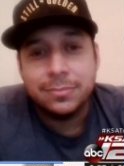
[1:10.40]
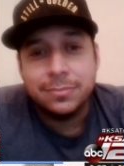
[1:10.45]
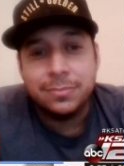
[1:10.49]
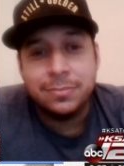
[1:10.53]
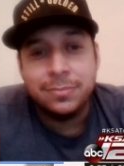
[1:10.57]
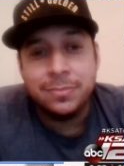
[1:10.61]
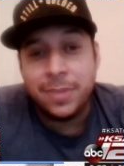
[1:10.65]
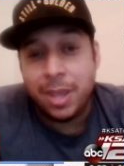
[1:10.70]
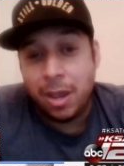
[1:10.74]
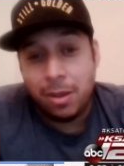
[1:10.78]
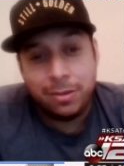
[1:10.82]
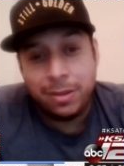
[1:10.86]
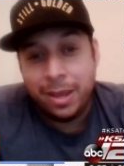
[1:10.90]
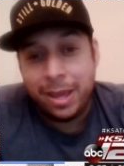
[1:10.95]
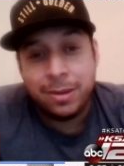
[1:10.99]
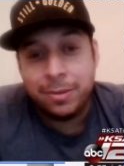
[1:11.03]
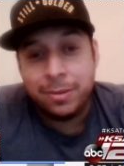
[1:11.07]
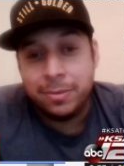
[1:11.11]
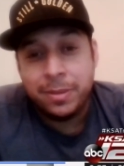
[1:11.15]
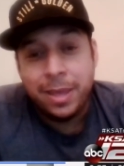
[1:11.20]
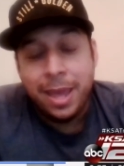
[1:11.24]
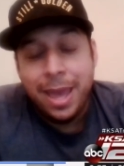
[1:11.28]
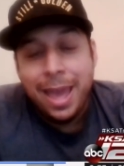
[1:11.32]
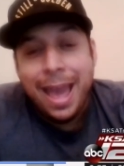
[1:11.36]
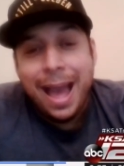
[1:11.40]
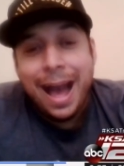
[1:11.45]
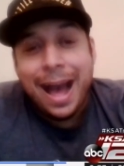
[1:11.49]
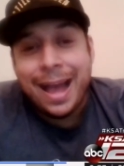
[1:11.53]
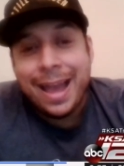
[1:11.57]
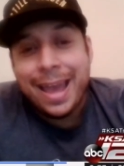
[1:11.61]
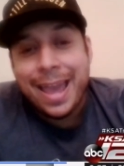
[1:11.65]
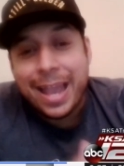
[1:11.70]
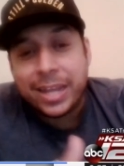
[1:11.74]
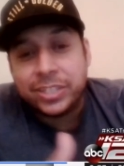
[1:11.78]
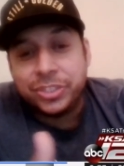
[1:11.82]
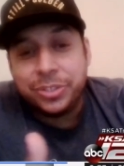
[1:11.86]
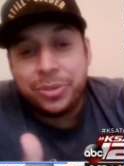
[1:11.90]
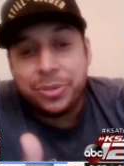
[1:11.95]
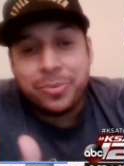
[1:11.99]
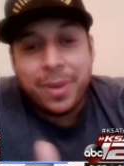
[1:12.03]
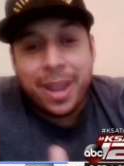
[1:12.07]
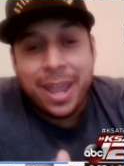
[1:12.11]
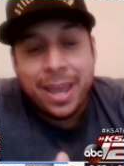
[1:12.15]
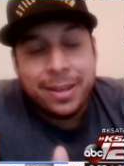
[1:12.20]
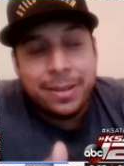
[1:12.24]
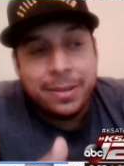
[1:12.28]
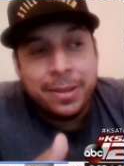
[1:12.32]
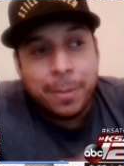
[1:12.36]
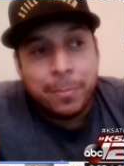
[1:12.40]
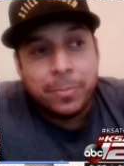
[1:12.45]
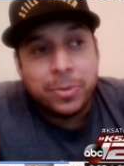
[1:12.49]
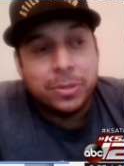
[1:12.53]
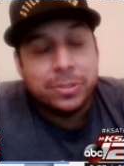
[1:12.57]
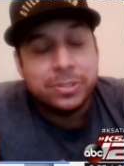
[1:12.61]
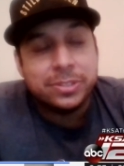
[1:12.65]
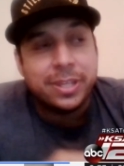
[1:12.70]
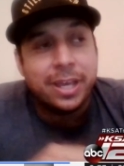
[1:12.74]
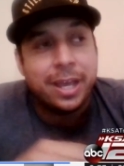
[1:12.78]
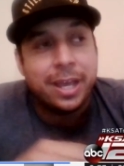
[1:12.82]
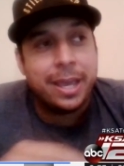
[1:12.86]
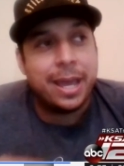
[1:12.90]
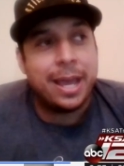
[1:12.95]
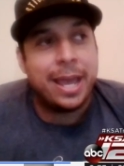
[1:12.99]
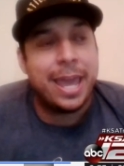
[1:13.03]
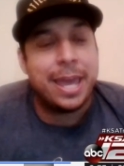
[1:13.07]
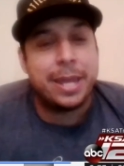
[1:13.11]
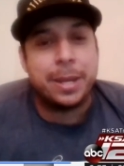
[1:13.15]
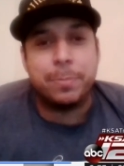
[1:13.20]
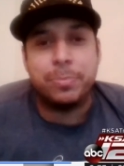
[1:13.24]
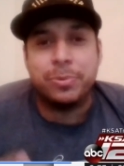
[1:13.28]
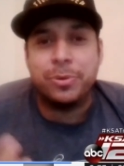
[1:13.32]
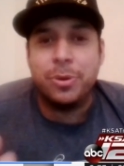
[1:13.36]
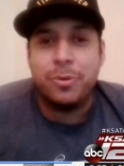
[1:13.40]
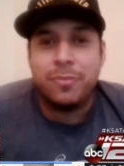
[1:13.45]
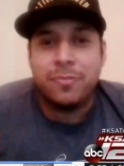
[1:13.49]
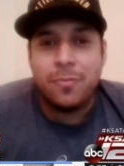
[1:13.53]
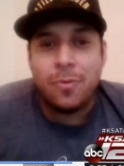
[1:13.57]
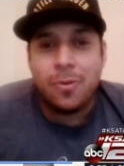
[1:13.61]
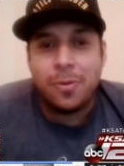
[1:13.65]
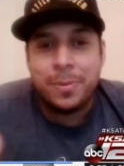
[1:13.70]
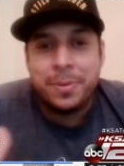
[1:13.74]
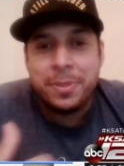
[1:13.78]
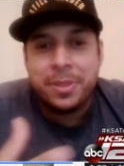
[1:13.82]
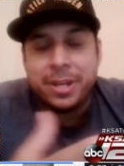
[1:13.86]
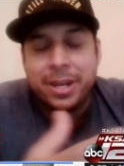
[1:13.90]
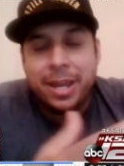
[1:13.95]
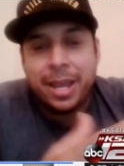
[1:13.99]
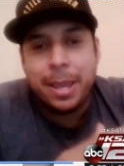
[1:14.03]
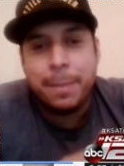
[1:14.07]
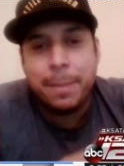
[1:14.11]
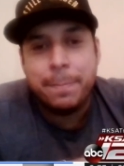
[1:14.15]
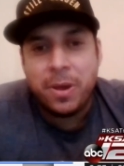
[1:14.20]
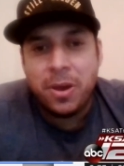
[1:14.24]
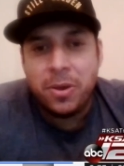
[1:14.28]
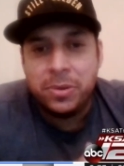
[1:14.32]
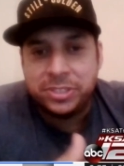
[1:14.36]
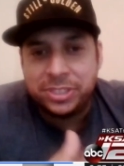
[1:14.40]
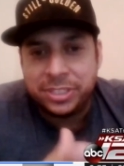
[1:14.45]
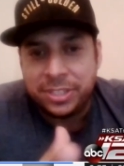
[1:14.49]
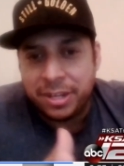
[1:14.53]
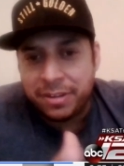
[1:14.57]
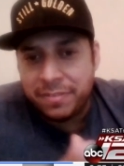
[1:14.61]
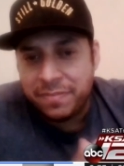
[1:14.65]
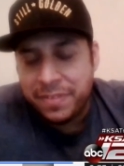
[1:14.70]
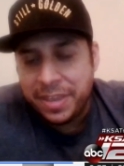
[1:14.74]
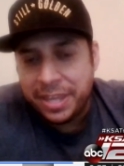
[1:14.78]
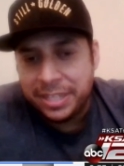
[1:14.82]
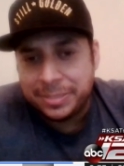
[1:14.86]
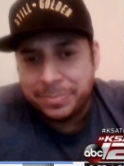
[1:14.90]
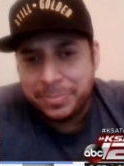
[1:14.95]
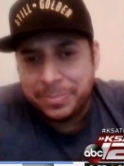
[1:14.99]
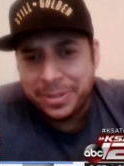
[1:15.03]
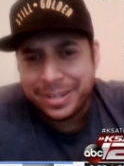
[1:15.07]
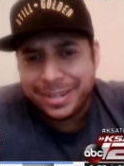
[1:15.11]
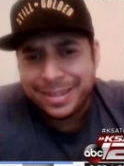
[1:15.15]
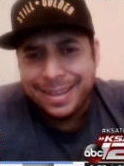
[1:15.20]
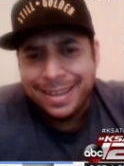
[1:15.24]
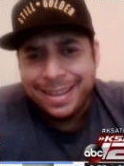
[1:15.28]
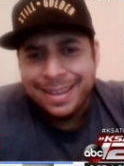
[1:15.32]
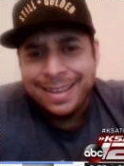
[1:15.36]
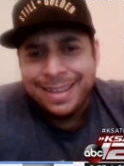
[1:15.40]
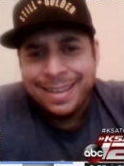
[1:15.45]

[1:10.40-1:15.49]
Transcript: No, I don't. I actually ran numbers. I, I had a pro forma that I posted on Facebook